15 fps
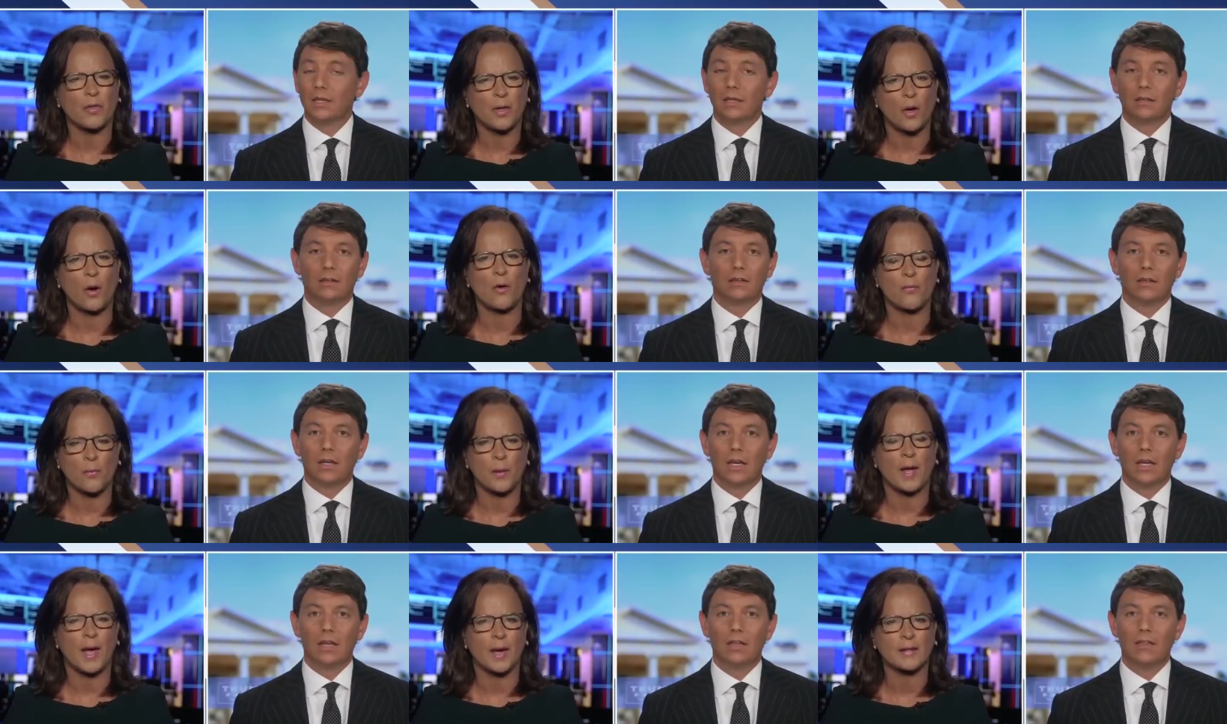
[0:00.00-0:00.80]
Speaker 1: the
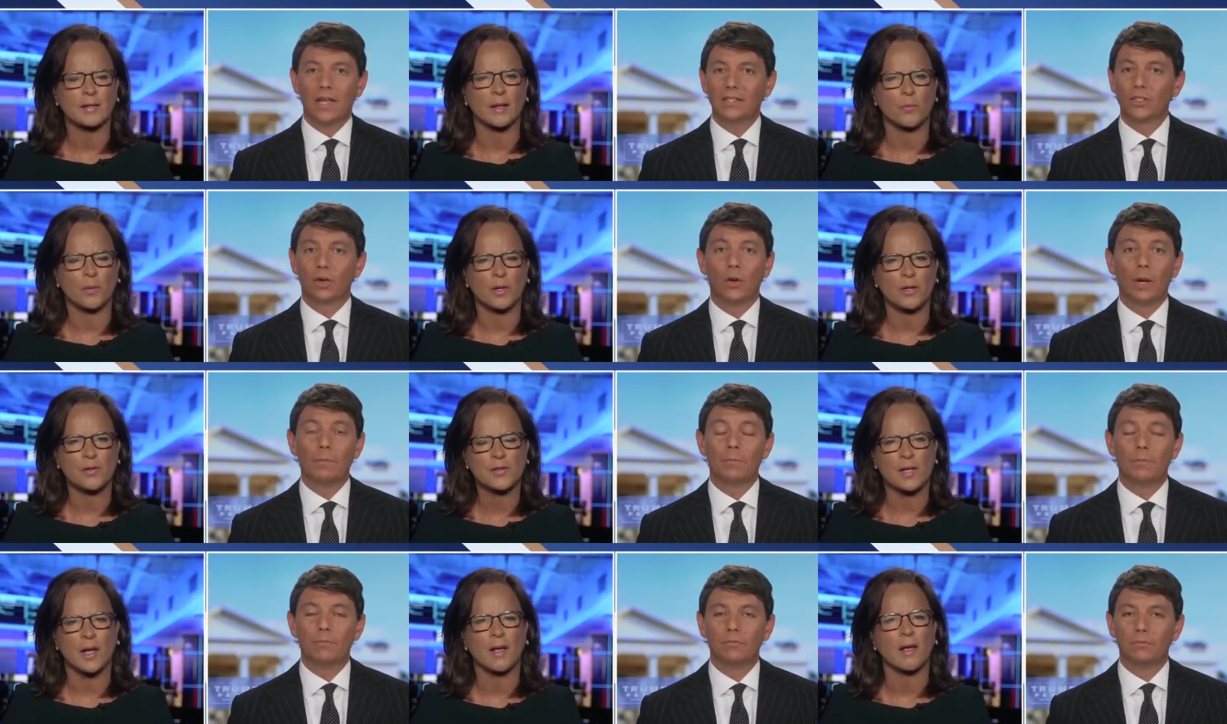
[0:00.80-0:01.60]
overreacting. That's what a
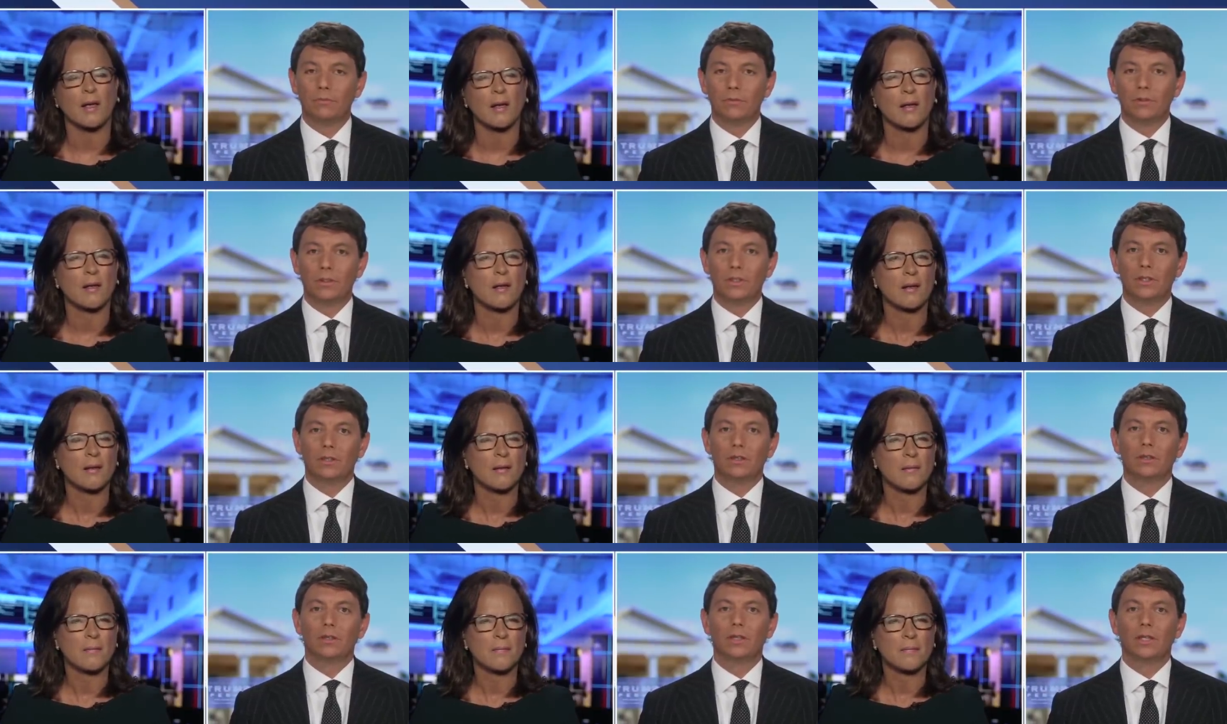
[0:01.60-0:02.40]
great, do you say?
Speaker 2: Uh,
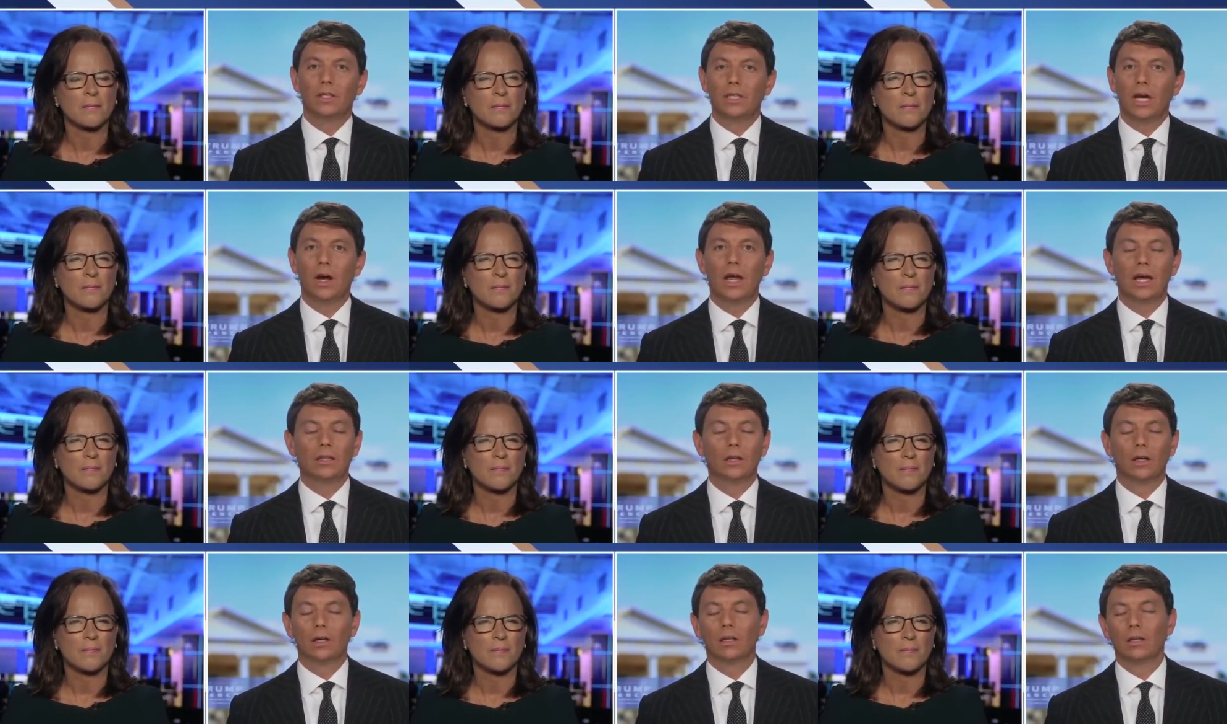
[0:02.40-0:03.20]
no,
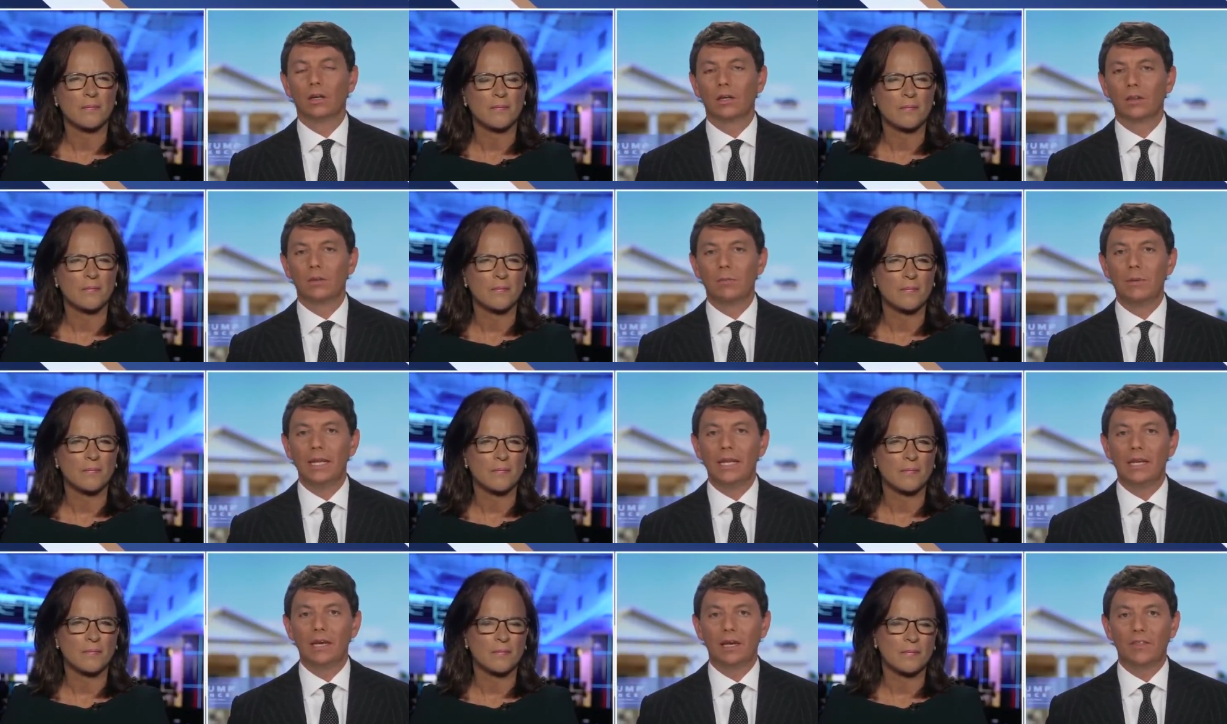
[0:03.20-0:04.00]
uh, look, look. The
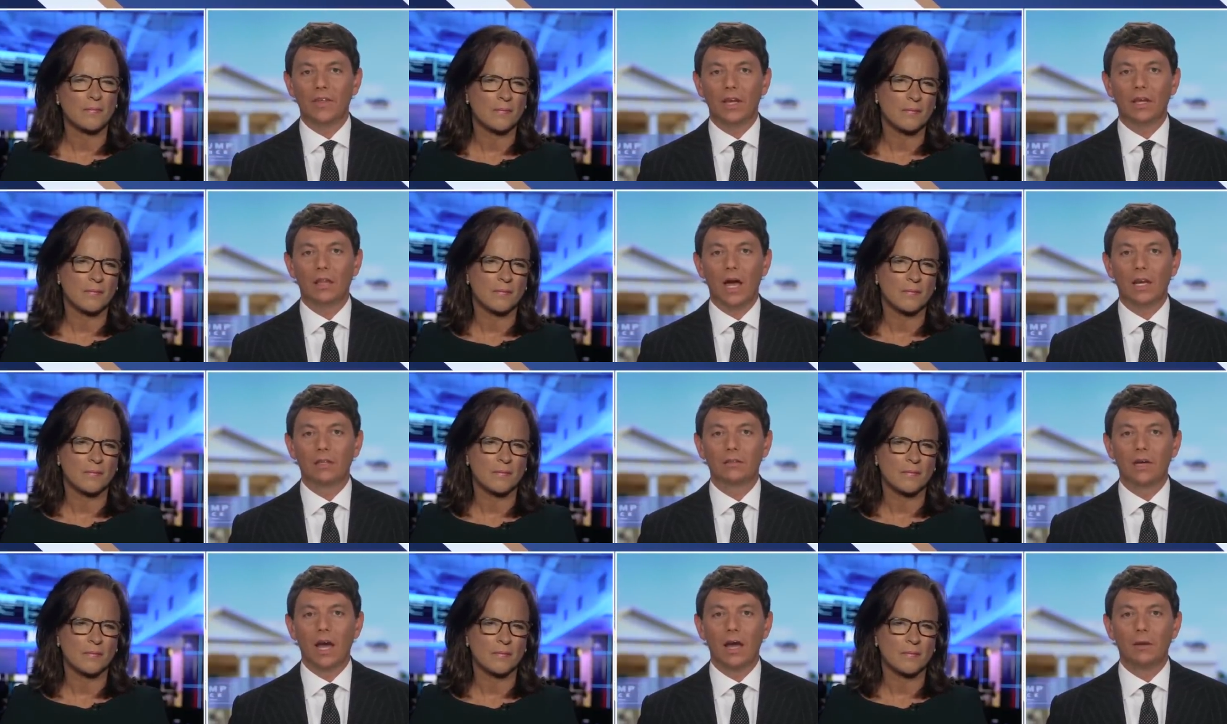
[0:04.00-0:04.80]
media, I think, a
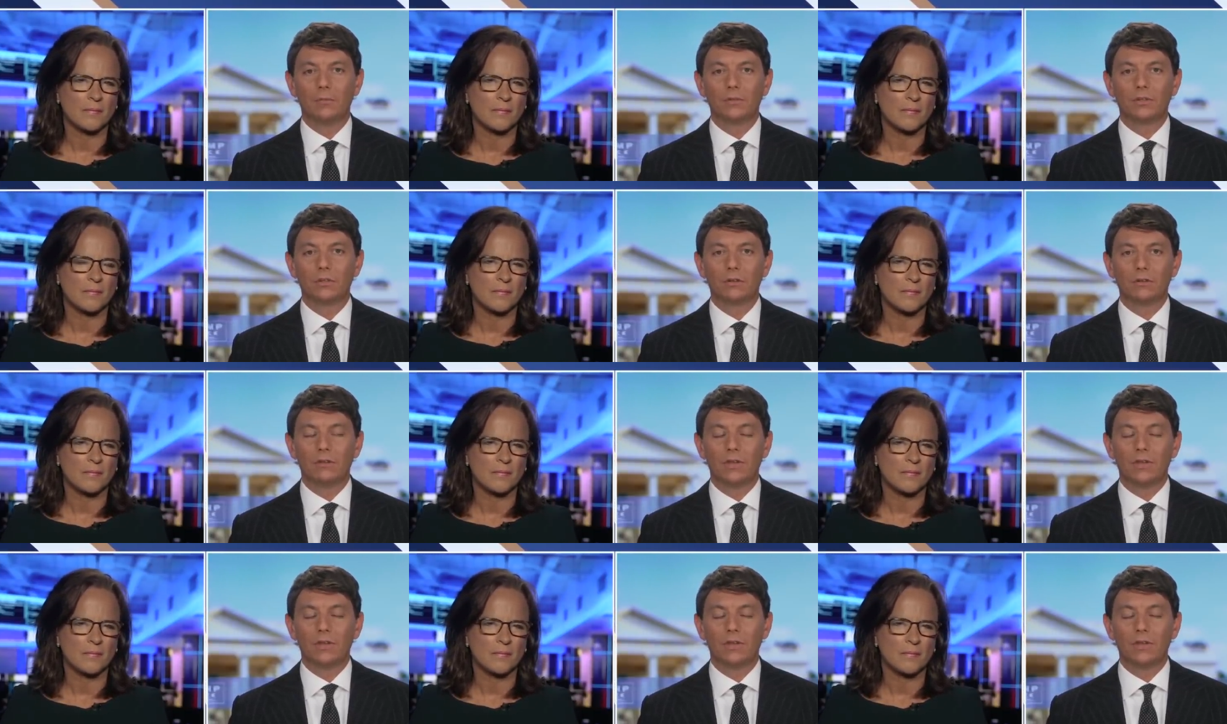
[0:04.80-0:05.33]
lot of times uh,